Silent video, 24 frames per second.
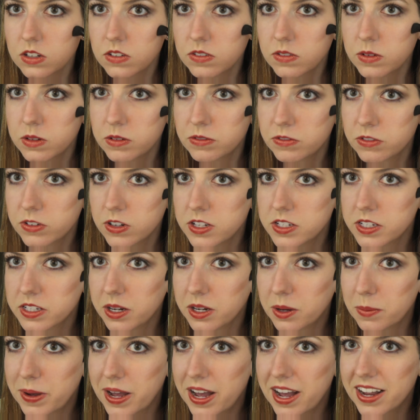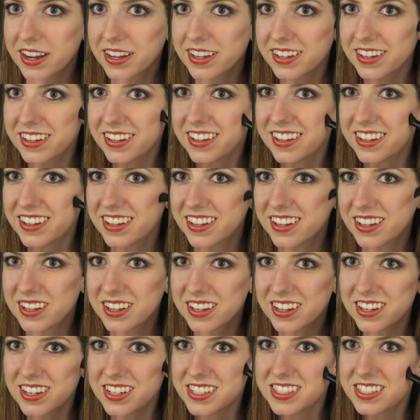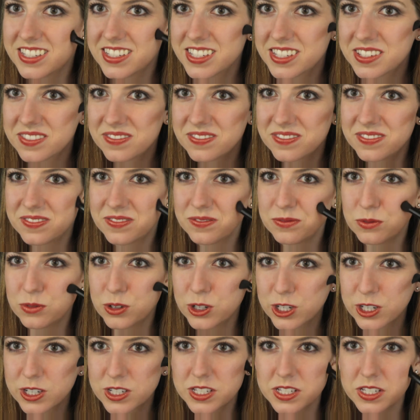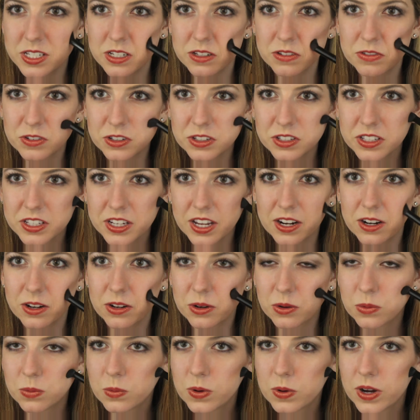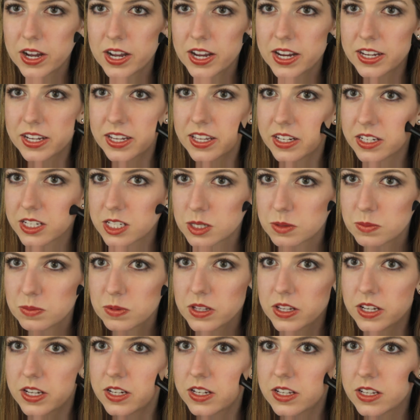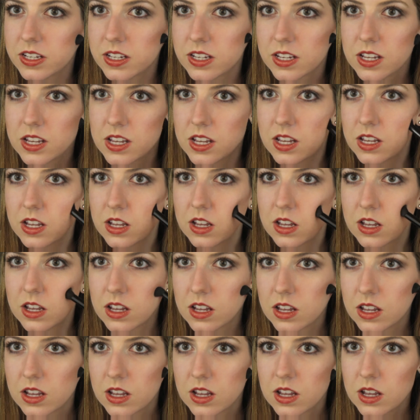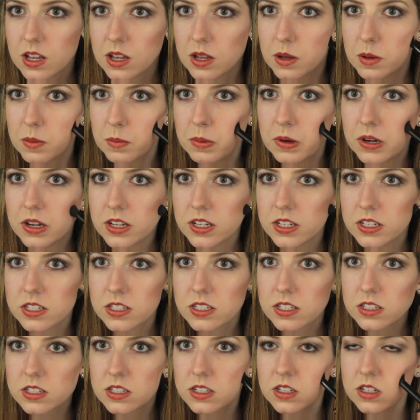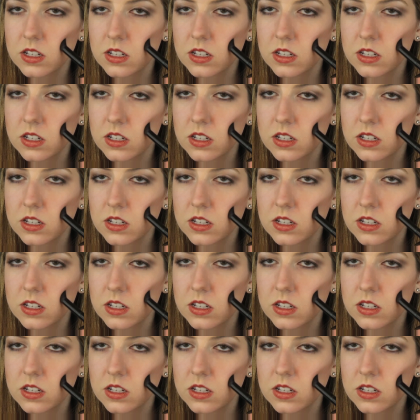from the front and go back because it just works differently. I don't know why, I can't explain it, but